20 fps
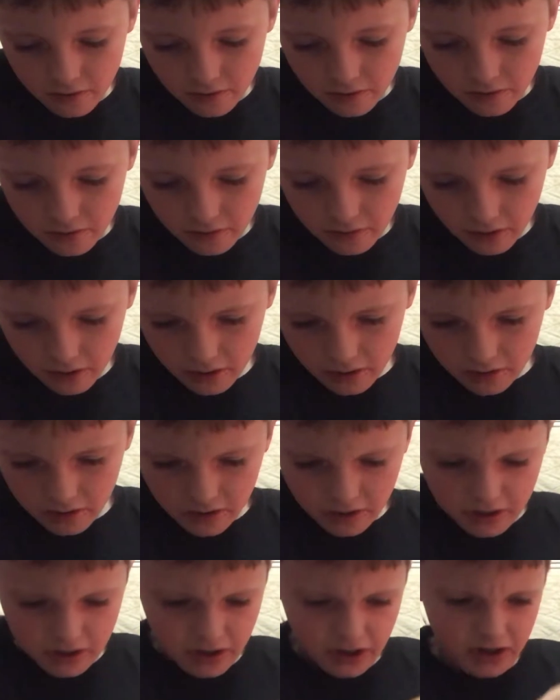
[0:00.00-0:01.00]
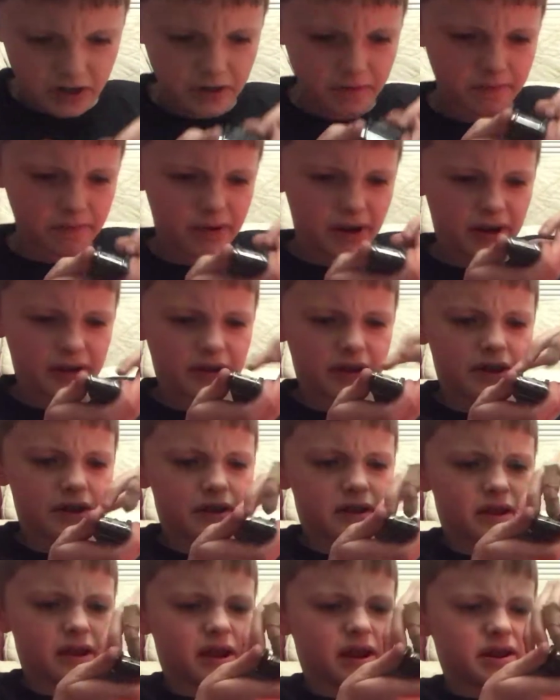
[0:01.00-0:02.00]
Not just expecting
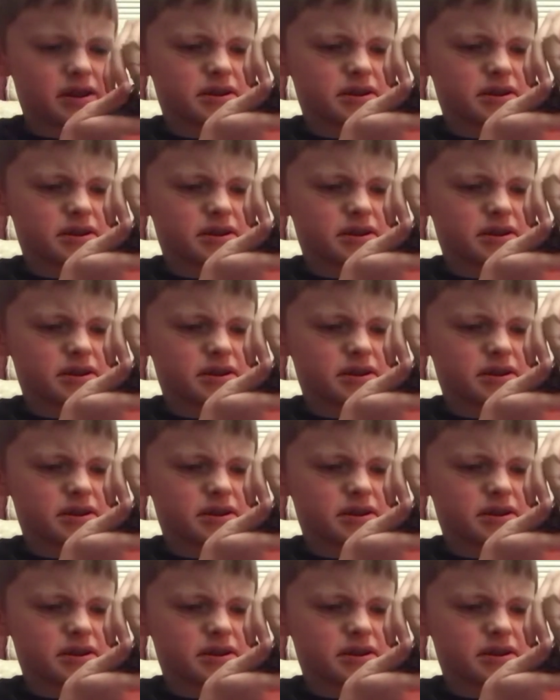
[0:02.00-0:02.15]
that.